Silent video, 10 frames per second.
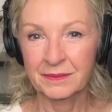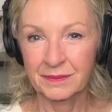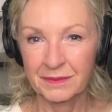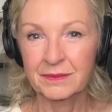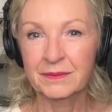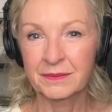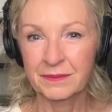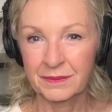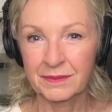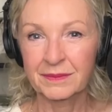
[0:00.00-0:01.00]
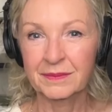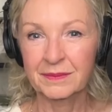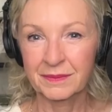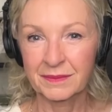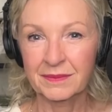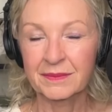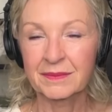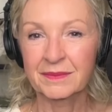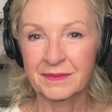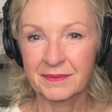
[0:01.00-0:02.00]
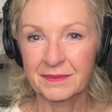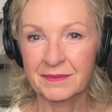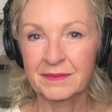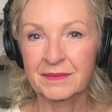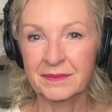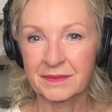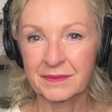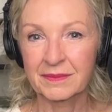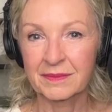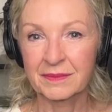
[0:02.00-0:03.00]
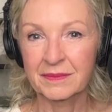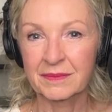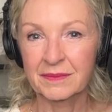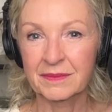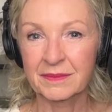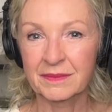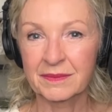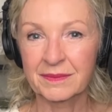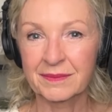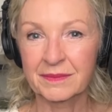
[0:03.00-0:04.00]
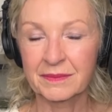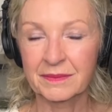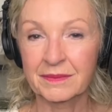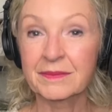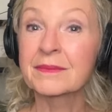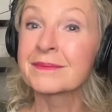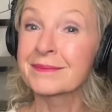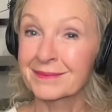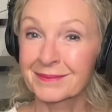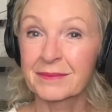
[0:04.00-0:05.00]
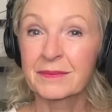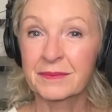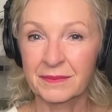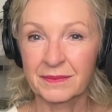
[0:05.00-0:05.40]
(silent)